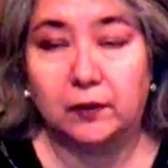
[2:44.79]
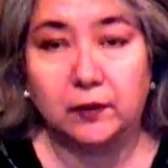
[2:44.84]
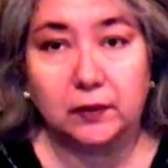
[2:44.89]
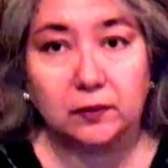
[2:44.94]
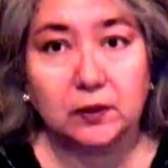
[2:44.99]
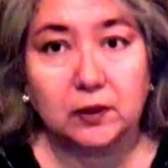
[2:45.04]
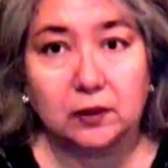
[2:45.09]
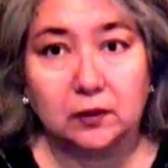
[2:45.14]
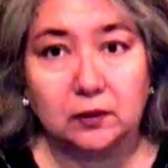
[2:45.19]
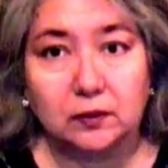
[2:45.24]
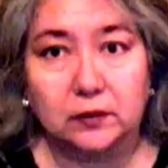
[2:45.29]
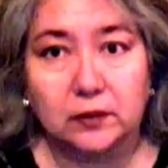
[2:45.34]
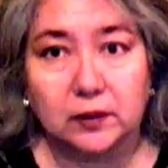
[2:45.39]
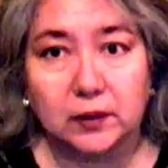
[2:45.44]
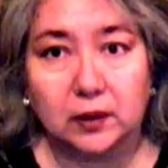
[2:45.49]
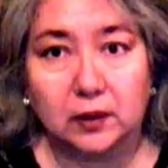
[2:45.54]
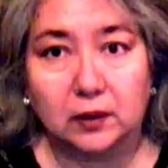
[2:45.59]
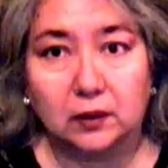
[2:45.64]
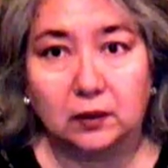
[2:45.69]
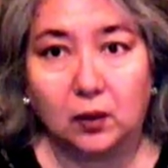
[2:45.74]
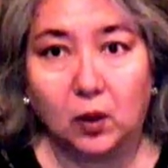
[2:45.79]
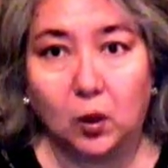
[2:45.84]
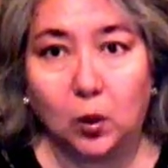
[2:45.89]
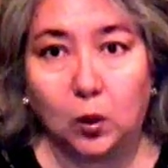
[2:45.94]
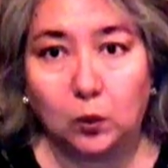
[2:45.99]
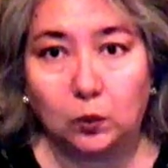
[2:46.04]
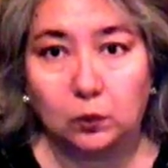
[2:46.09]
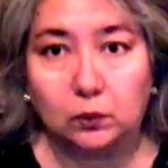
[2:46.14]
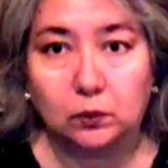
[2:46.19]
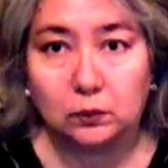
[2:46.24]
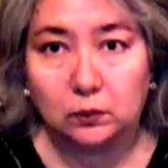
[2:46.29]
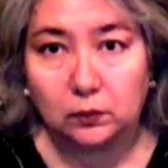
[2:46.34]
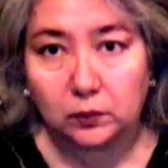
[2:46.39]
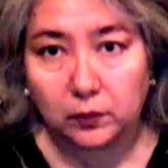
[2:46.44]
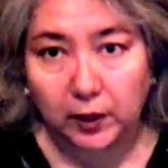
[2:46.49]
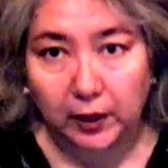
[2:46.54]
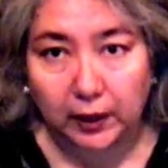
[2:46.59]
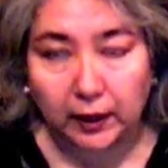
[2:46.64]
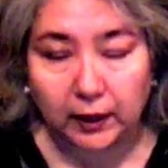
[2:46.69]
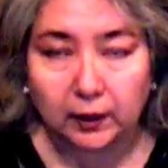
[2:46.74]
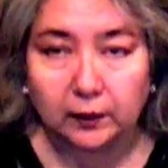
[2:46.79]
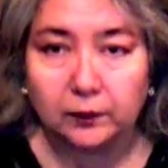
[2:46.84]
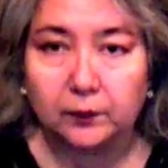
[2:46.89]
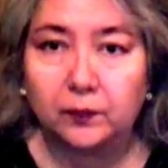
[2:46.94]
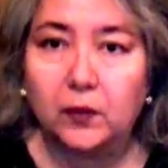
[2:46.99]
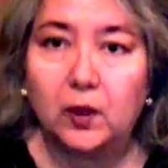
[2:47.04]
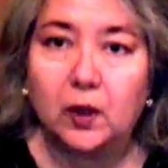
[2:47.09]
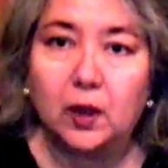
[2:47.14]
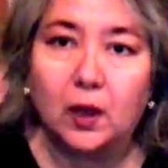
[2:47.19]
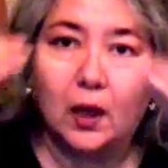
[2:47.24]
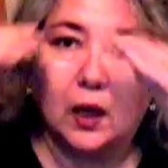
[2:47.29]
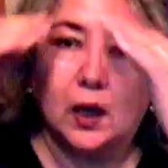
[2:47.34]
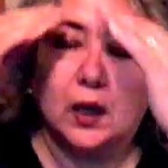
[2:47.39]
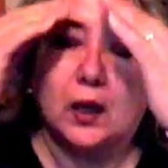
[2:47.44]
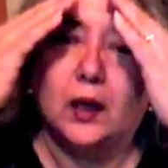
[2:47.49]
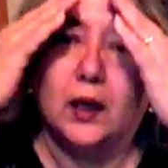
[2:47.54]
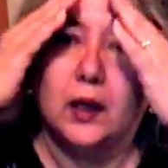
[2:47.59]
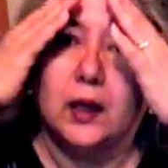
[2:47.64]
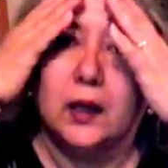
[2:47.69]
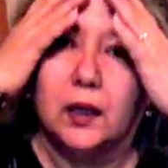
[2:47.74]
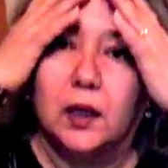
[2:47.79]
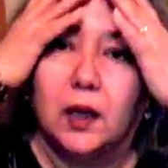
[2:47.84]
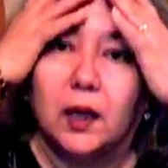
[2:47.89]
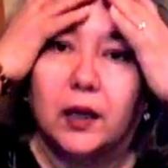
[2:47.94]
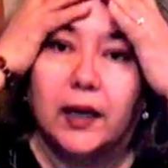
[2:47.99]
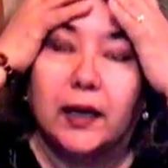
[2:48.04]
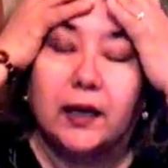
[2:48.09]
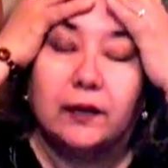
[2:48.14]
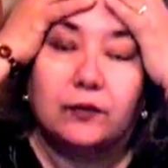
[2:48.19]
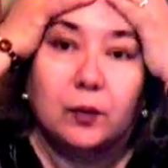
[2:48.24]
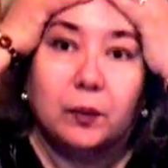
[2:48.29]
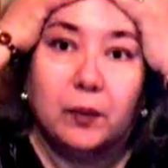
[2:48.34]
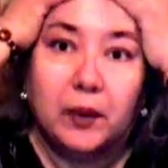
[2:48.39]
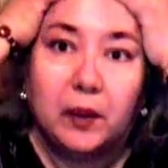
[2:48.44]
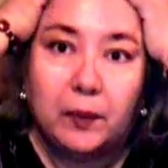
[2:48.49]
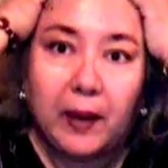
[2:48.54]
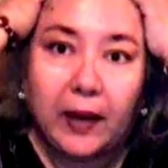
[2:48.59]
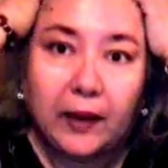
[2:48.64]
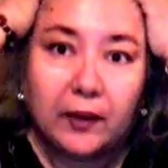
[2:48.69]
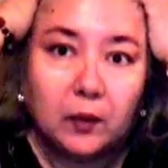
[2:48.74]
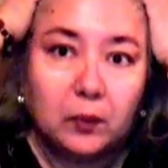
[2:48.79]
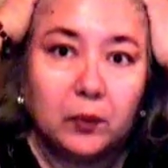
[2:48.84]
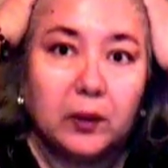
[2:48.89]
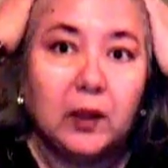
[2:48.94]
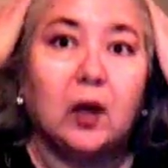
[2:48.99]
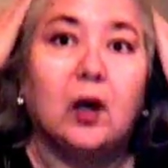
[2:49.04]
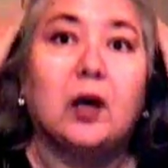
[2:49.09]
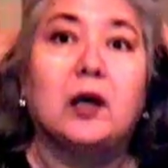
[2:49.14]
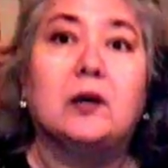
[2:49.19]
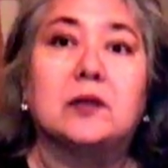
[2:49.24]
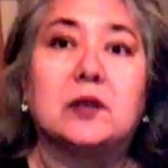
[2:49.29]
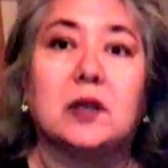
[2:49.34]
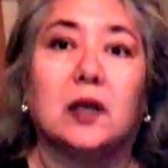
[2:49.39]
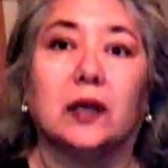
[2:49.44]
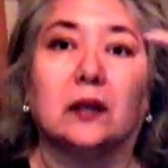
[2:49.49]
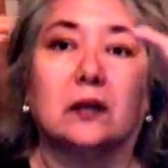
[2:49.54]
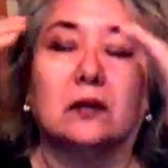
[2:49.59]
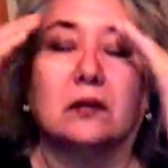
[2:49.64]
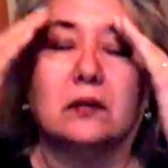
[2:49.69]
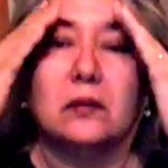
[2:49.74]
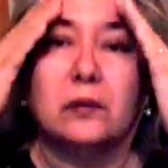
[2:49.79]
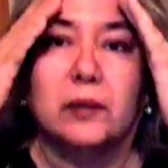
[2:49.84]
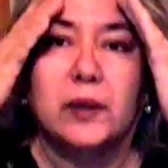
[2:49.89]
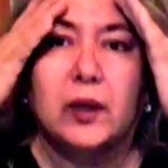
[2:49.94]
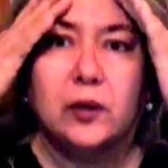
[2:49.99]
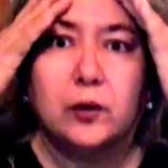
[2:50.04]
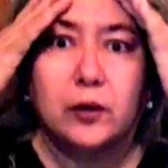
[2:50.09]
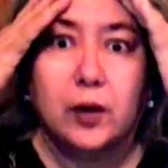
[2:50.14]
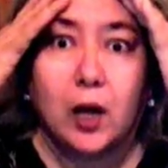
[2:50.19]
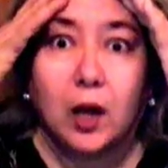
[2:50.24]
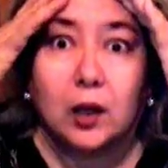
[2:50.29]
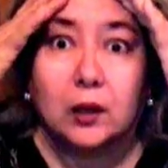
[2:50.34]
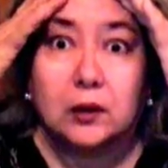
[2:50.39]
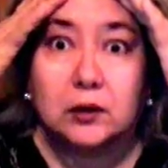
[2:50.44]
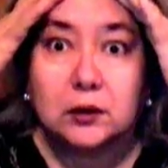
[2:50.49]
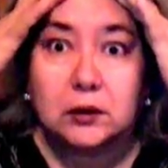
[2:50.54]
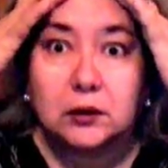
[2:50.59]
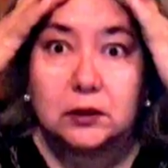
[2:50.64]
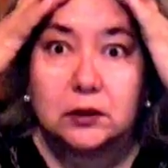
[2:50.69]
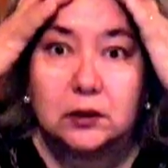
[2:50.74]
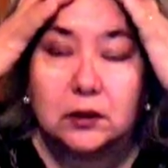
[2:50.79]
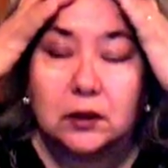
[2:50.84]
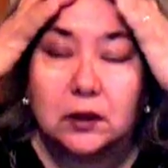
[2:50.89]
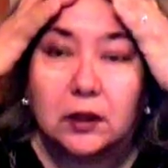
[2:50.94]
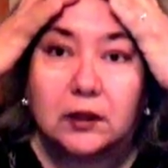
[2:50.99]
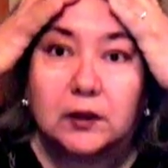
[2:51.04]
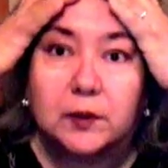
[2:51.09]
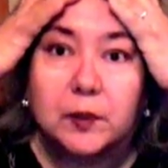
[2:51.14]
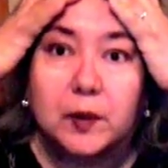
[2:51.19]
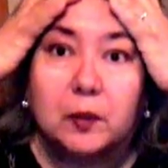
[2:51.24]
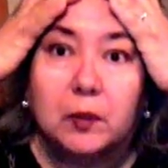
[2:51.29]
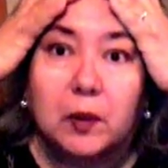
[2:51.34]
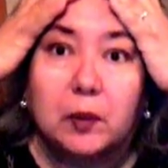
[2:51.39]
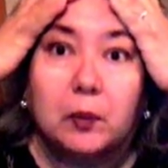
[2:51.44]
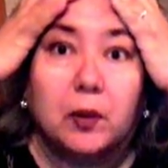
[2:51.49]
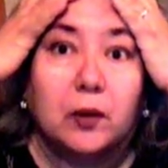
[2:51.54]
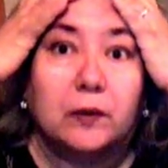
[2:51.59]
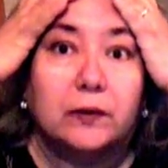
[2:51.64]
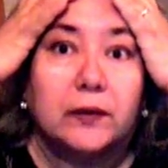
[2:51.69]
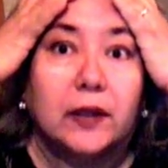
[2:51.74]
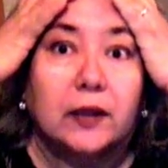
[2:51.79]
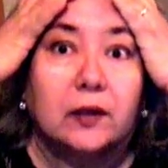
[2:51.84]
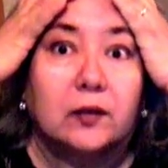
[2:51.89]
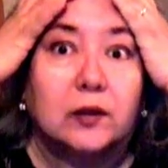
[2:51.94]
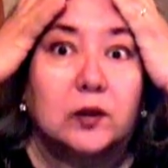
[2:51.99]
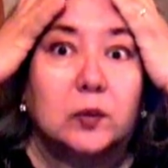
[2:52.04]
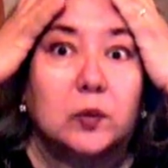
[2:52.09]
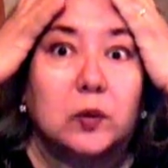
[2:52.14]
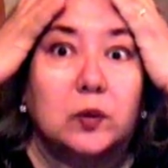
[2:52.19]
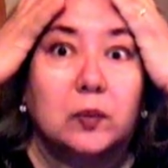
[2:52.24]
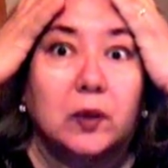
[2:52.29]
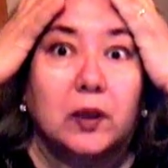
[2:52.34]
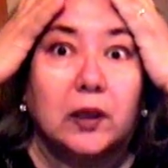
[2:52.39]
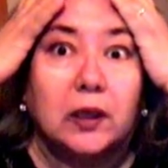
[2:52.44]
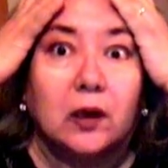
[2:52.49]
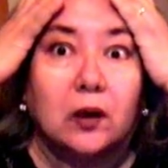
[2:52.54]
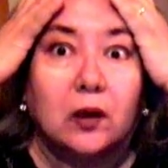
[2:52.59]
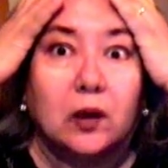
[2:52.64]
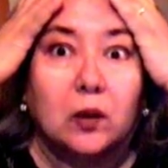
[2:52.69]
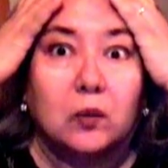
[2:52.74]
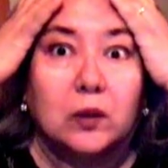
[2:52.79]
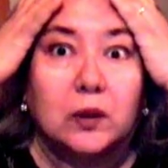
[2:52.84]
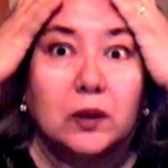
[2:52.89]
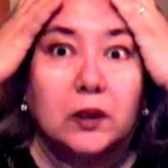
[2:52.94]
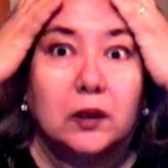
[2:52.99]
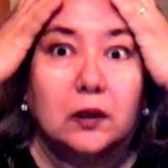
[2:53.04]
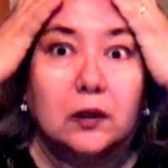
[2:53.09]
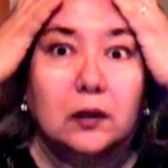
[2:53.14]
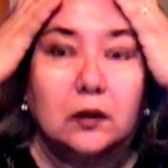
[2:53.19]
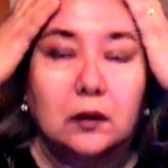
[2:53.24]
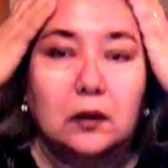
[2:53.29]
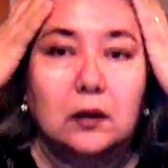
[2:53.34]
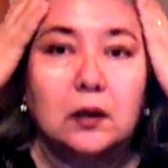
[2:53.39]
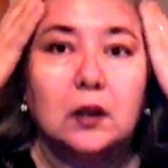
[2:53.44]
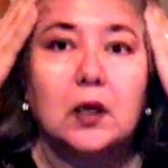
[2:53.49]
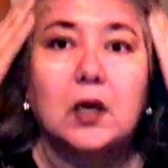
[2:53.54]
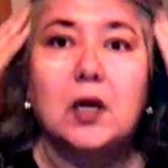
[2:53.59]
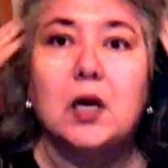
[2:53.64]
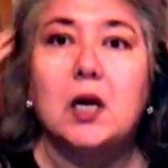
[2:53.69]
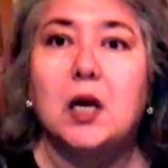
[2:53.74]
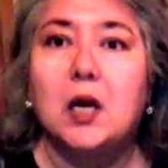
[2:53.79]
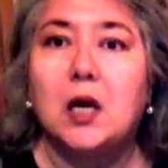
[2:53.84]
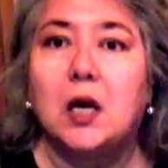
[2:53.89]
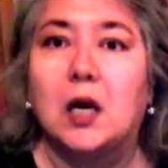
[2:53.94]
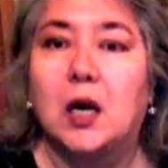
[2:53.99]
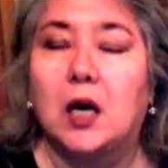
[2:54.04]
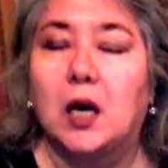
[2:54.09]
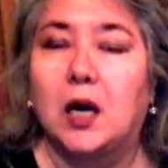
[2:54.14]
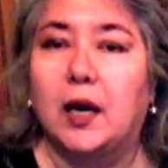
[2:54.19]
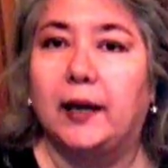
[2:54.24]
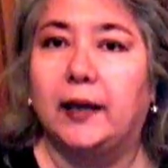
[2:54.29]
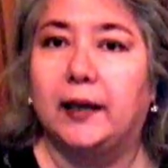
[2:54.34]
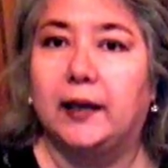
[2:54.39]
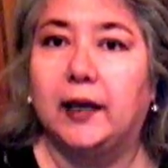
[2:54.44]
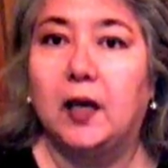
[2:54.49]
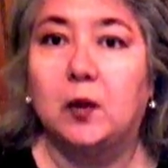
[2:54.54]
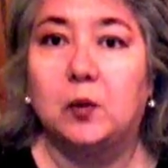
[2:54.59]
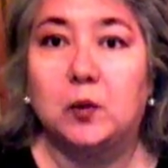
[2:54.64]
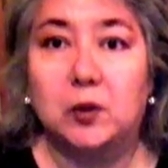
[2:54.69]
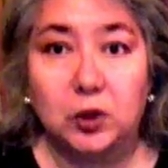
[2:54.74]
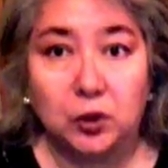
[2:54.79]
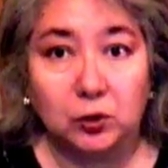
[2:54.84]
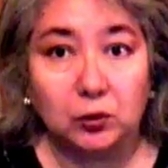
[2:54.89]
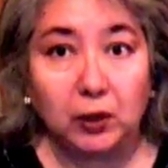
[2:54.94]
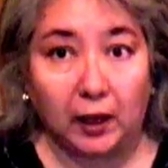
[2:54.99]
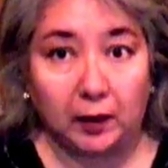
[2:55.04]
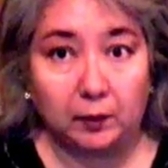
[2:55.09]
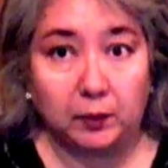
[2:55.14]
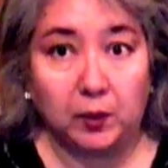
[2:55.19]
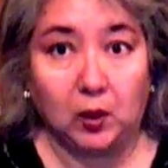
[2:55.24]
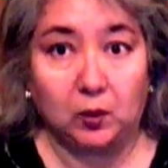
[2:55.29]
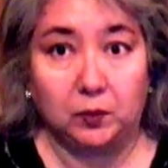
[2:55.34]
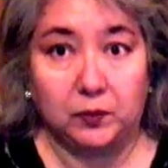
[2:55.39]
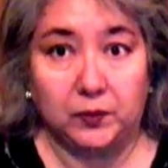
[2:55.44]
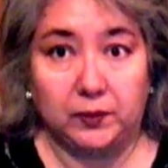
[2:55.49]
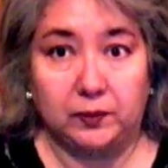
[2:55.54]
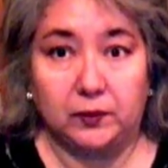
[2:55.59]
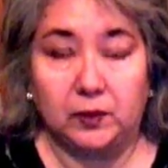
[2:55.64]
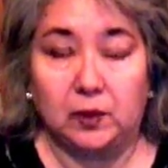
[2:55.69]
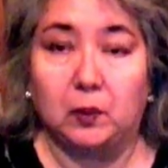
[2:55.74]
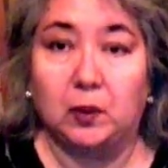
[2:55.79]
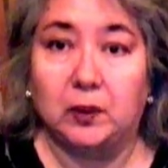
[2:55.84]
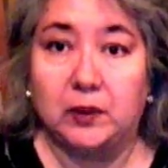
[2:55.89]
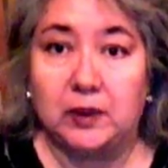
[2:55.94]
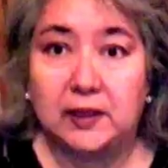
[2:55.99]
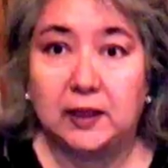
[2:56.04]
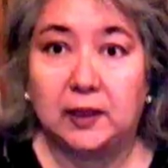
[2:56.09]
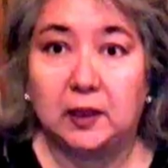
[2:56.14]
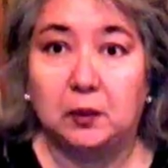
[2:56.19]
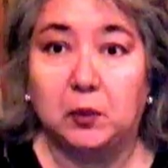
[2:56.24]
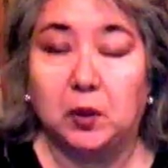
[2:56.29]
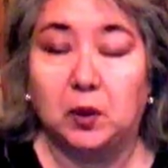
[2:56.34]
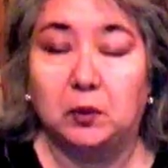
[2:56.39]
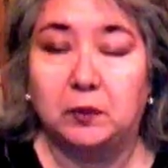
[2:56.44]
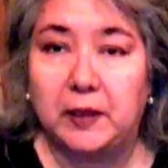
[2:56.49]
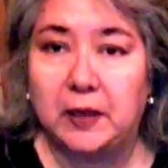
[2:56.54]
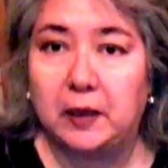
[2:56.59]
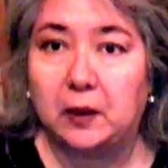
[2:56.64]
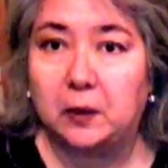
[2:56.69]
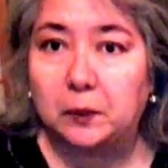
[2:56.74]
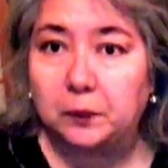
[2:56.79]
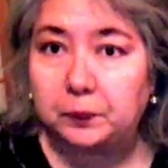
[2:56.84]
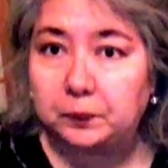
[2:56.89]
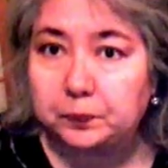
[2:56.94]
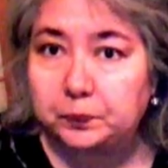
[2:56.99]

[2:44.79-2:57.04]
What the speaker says: It was a home thing, and I got it from Bed Bath & Beyond. It was like $300. I spent my birthday Christmas money on it one year. And it came with 2 light bulbs, so I'm on the second bulb now.